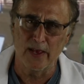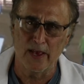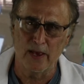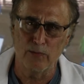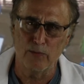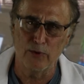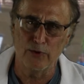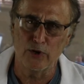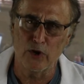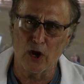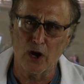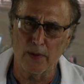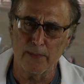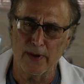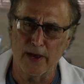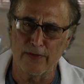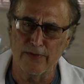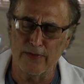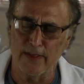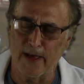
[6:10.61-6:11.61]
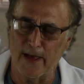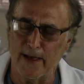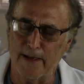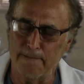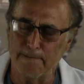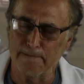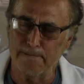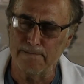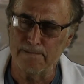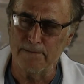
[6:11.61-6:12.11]
and we'll talk about that.
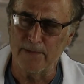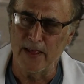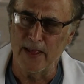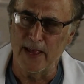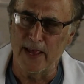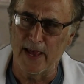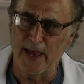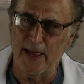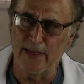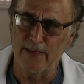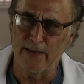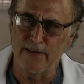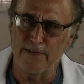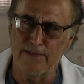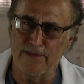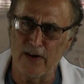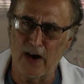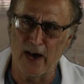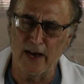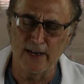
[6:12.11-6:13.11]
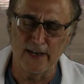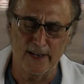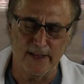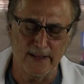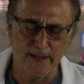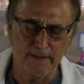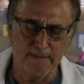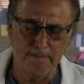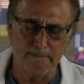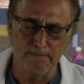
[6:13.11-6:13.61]
And then
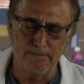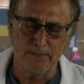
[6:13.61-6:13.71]
finally,